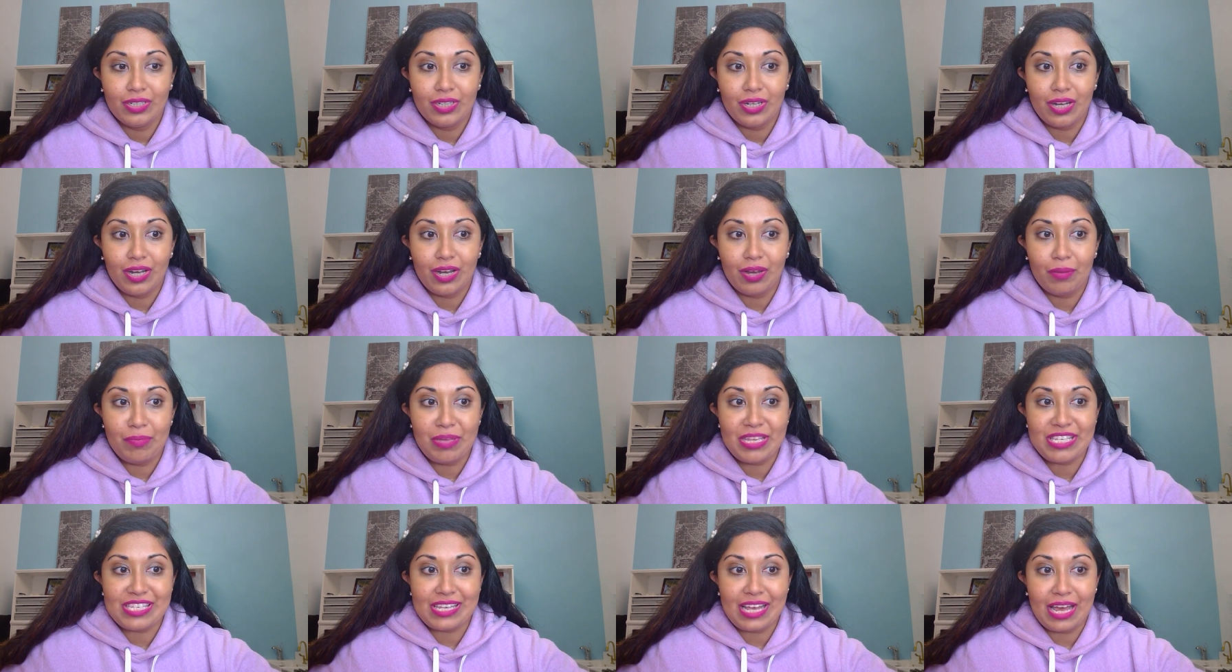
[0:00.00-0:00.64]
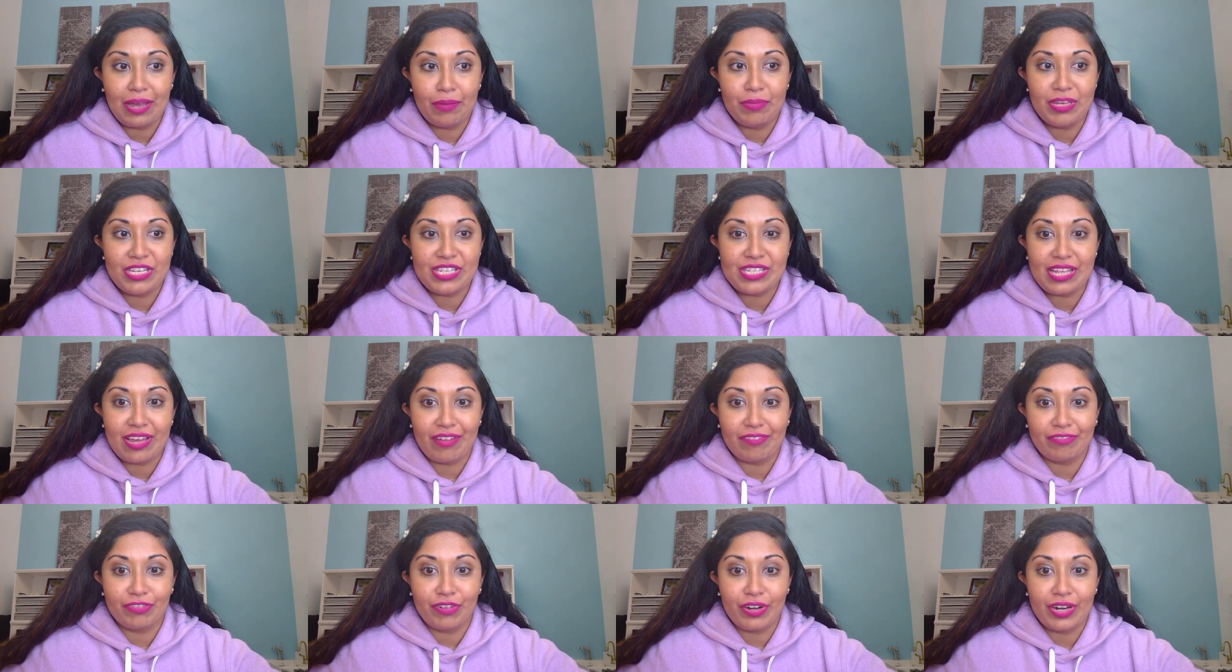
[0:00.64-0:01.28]
uh, miss, I miss
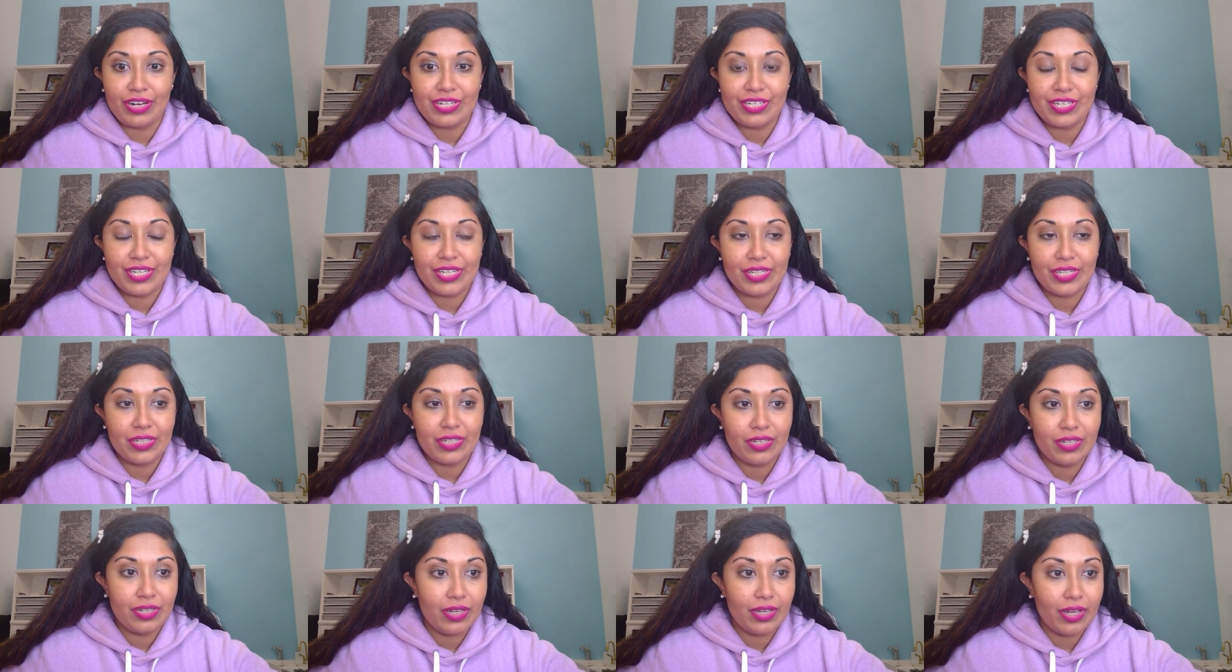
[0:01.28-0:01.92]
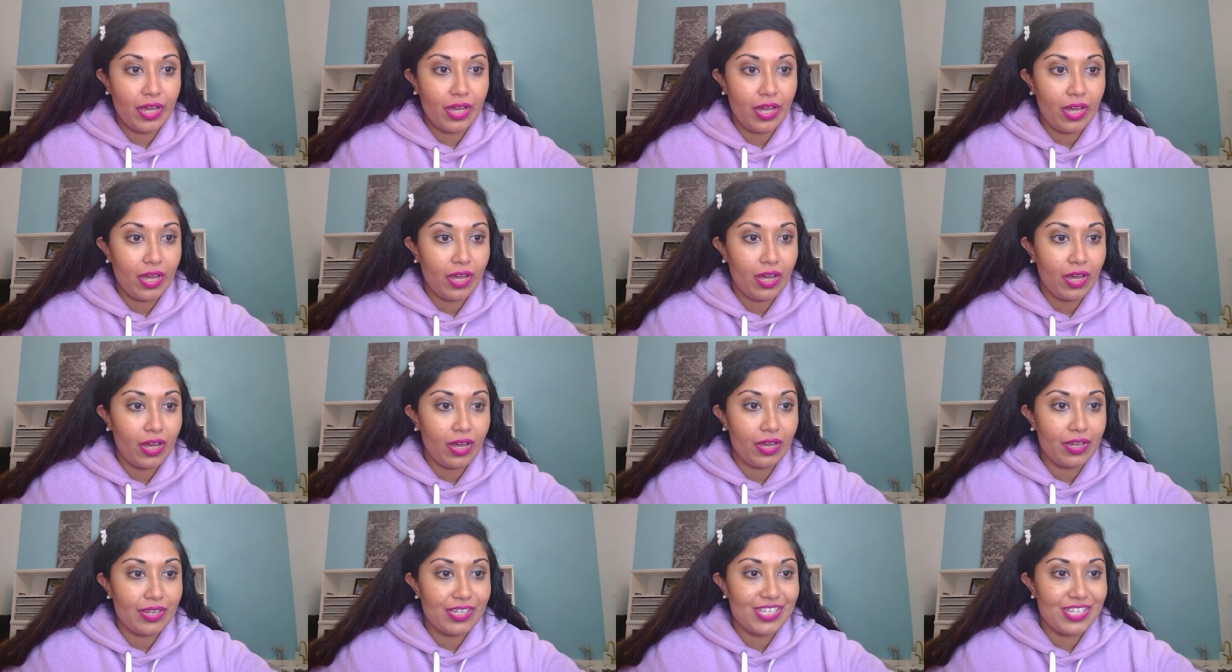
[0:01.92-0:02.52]
that friend. Uh,